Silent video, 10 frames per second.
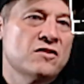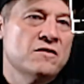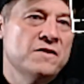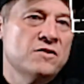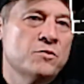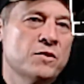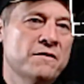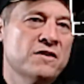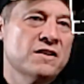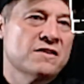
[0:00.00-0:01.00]
surface,
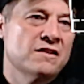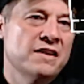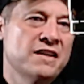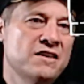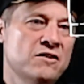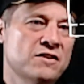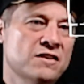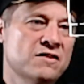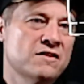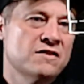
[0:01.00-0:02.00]
whatever this linear
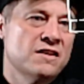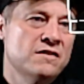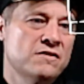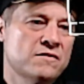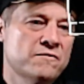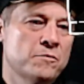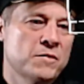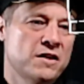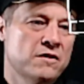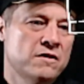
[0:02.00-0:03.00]
distance is from
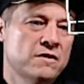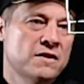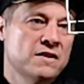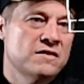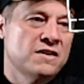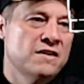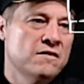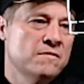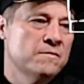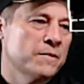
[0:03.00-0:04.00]
here to
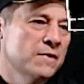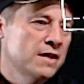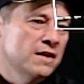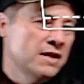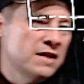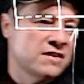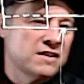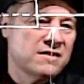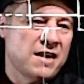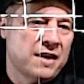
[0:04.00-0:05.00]
here, it's
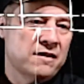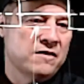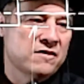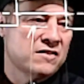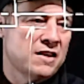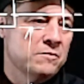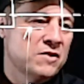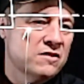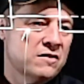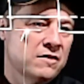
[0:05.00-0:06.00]
exactly the same
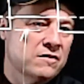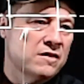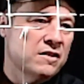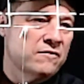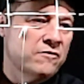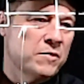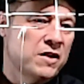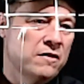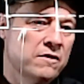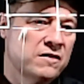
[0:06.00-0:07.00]
distance as from
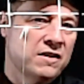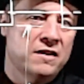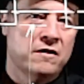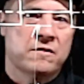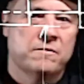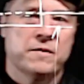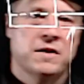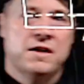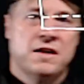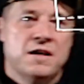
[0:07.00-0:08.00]
here to here,
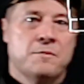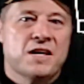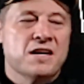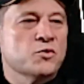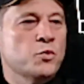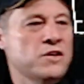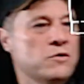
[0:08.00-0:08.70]
because we